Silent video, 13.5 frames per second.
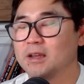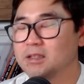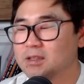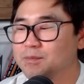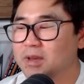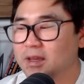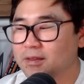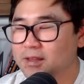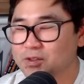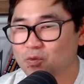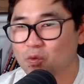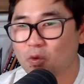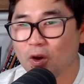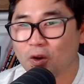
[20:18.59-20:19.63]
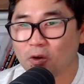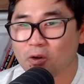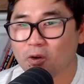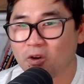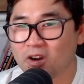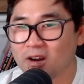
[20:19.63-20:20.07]
to be in this royal
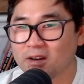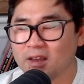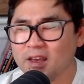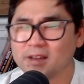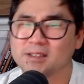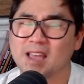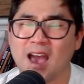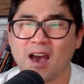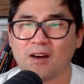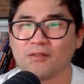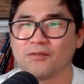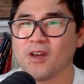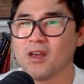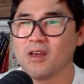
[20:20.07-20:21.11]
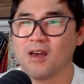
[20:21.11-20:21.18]
court, to have